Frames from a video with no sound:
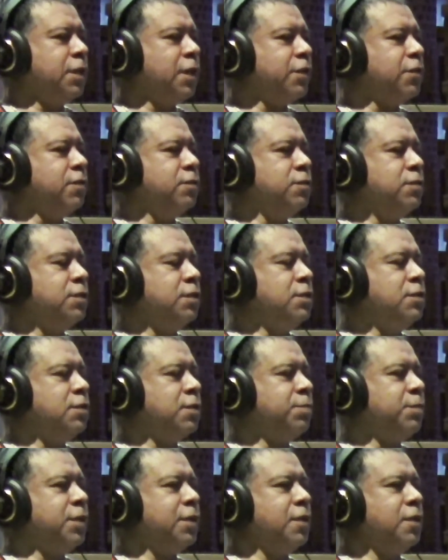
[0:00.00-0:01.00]
like you see
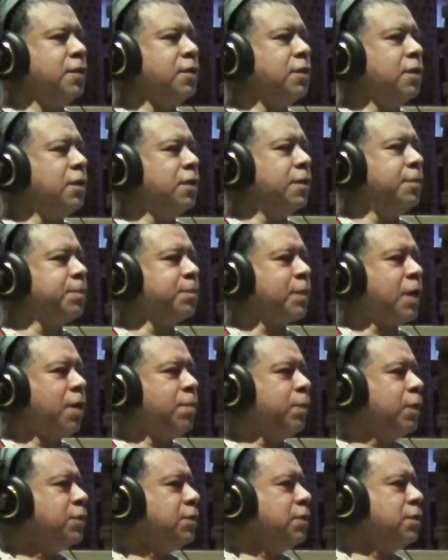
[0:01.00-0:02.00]
something in I'm
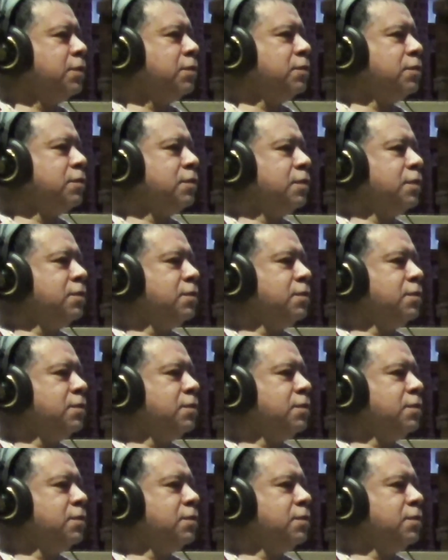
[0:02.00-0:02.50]
watching this